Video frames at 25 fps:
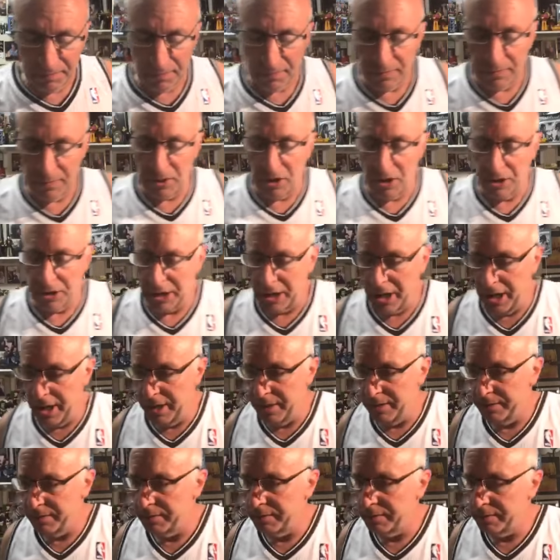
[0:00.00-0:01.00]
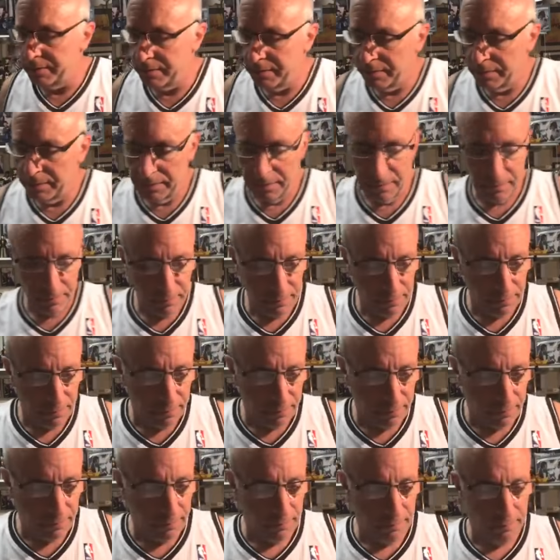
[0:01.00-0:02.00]
It's okay. Forwarded to an
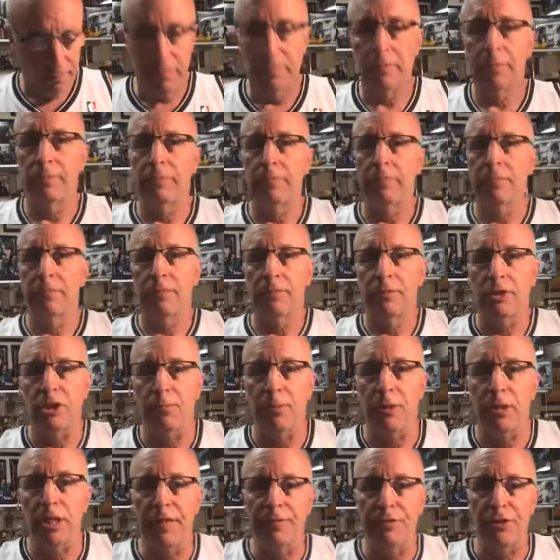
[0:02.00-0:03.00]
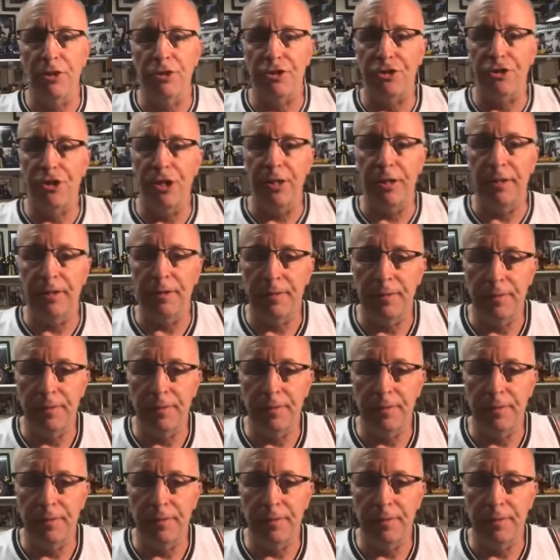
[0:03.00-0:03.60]
automated voice messaging. You believe this shit?